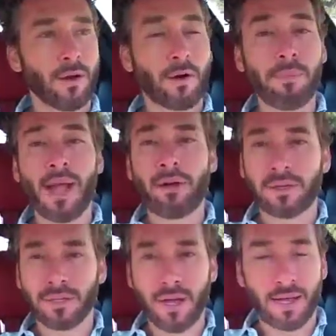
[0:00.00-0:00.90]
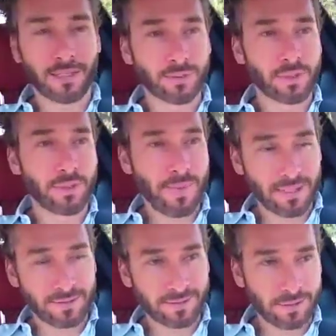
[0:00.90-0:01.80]
are empowered in Hollywood to
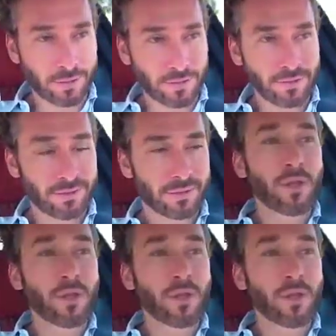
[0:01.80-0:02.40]
make decisions.